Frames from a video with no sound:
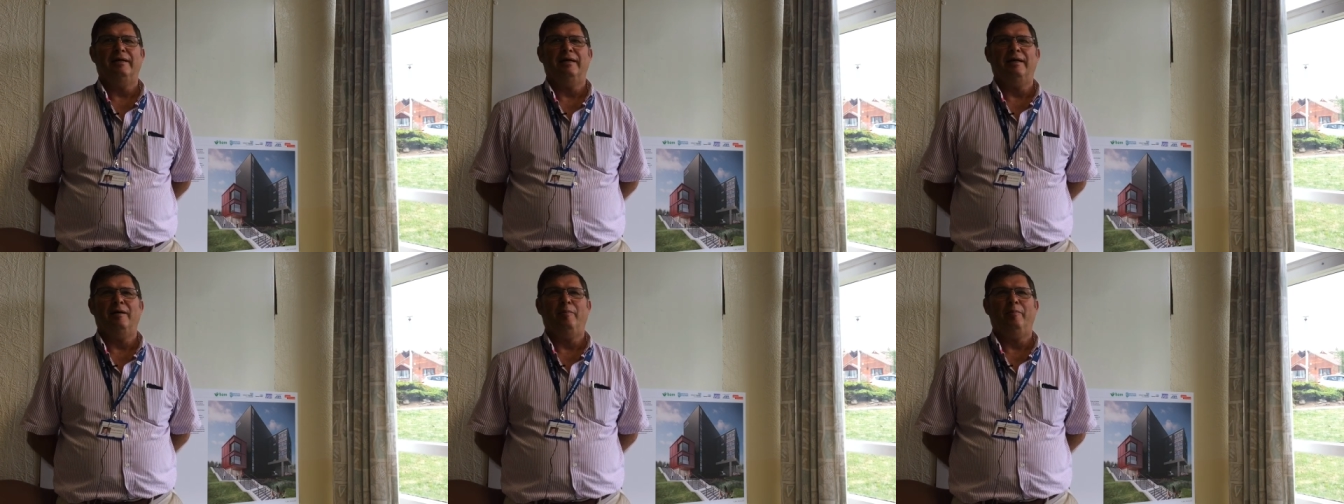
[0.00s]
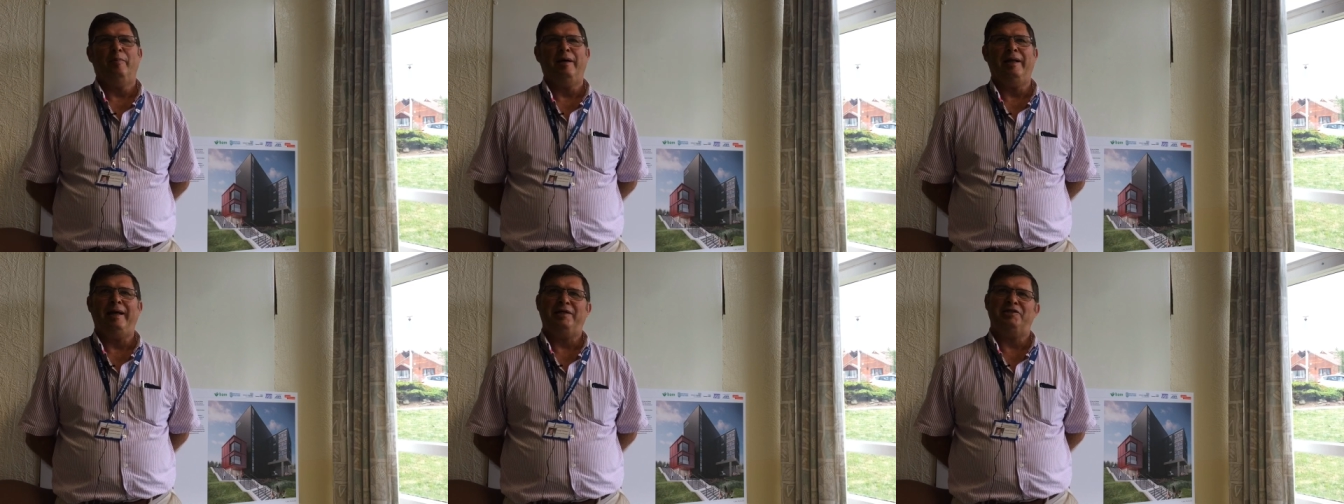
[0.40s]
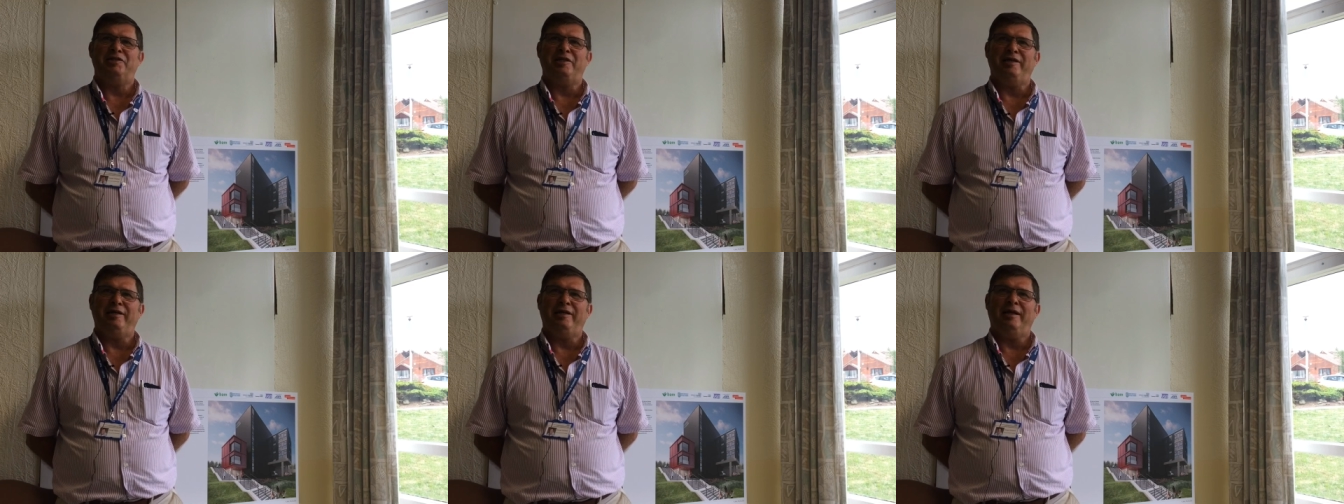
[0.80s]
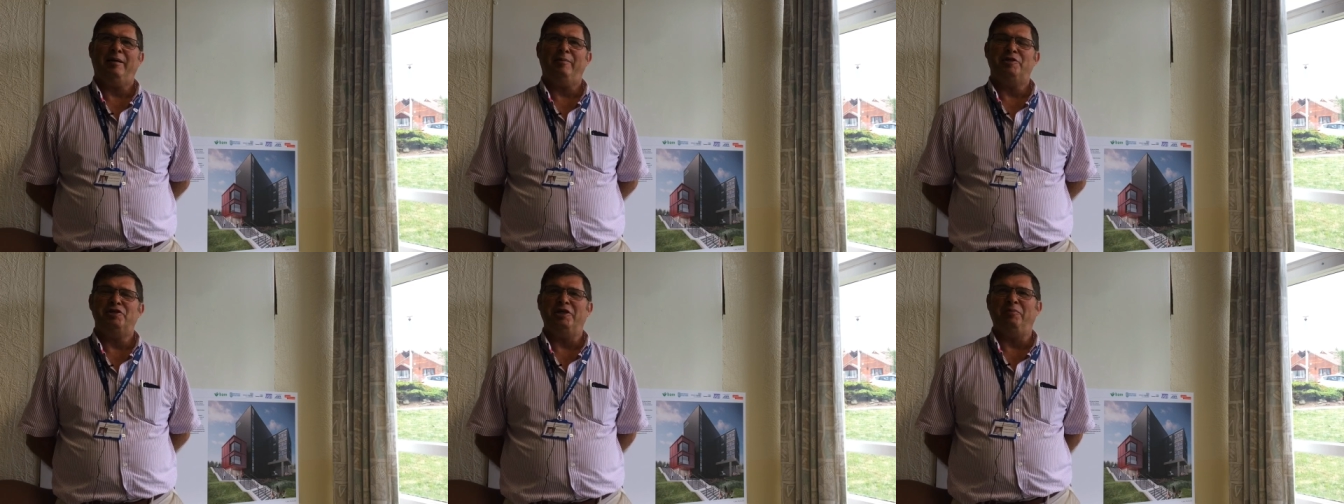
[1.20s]
And actually,
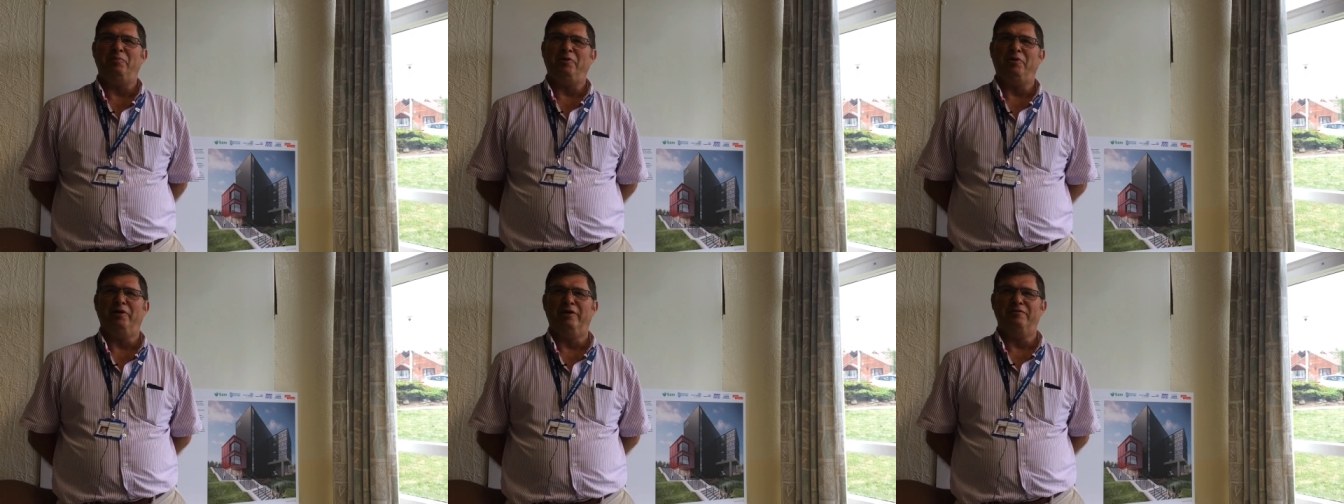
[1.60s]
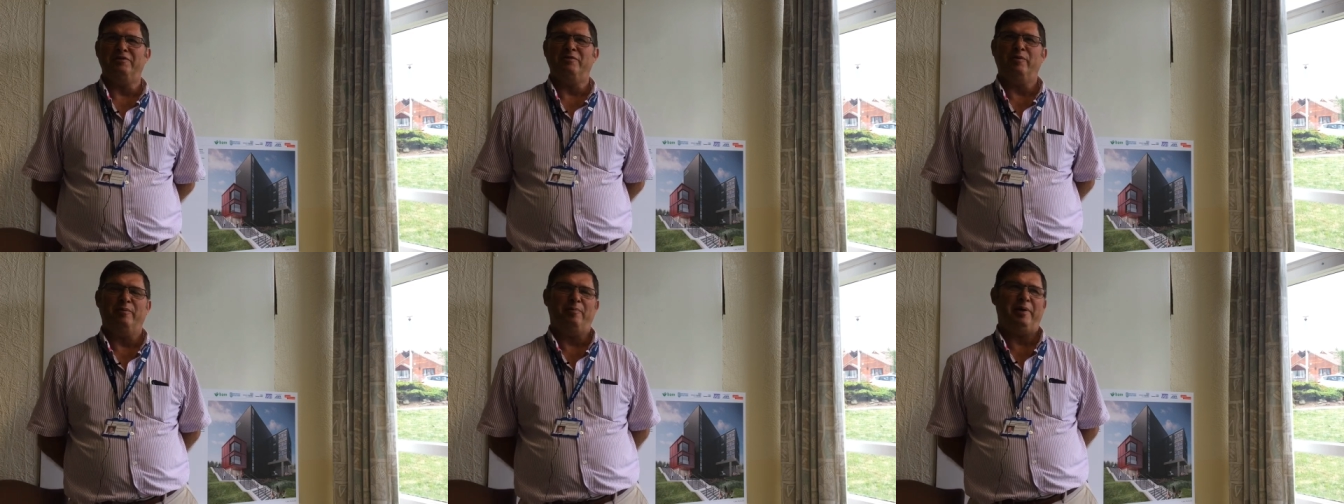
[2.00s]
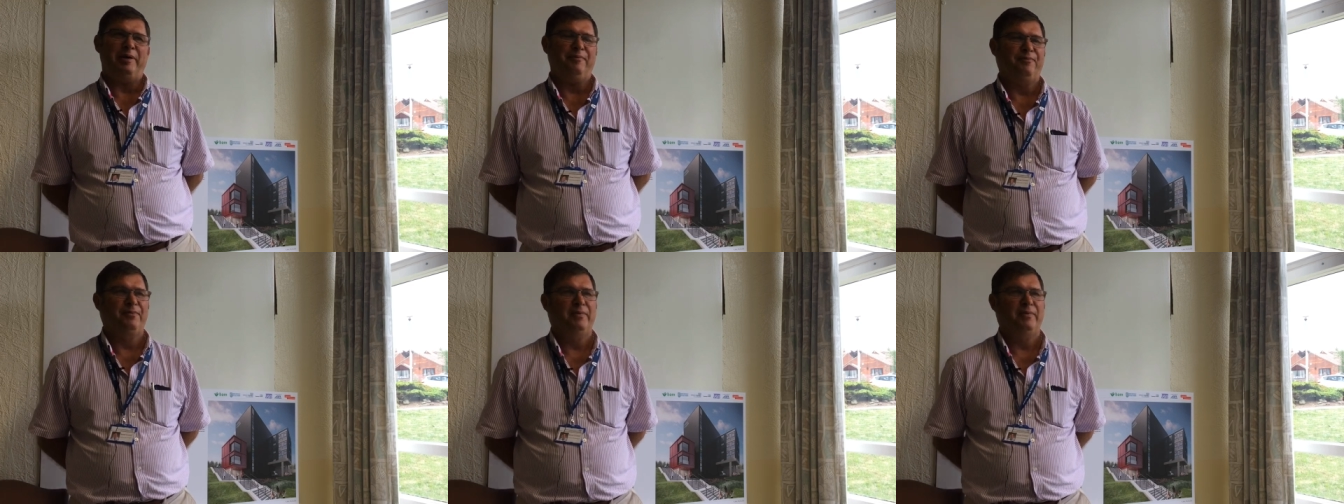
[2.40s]
I'm a GP who lives in Whitby.